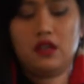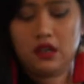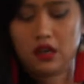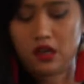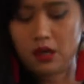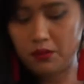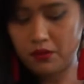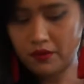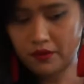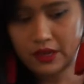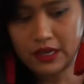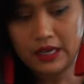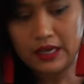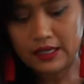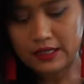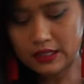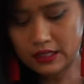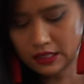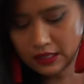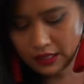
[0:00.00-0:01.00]
a couple of
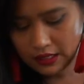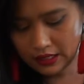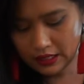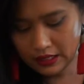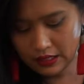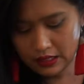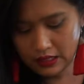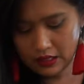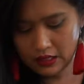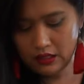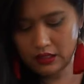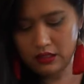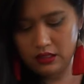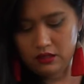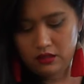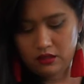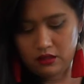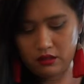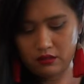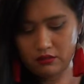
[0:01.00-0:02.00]
that.
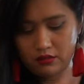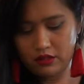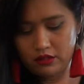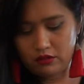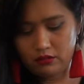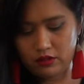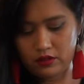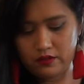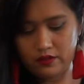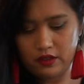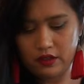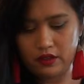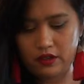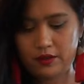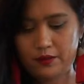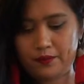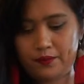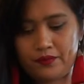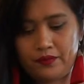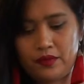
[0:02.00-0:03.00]
And what else do I have in
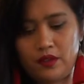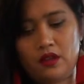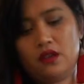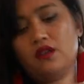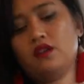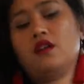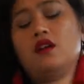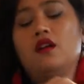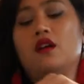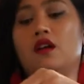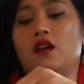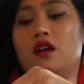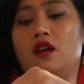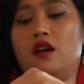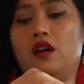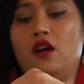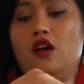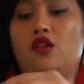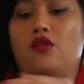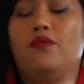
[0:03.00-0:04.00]
here?
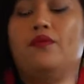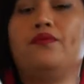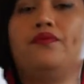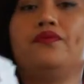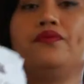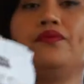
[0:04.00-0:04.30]
Oh,